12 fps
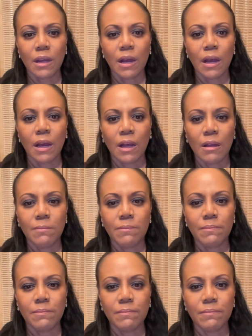
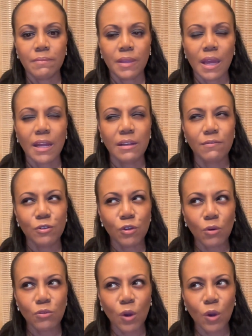Um, and if you don't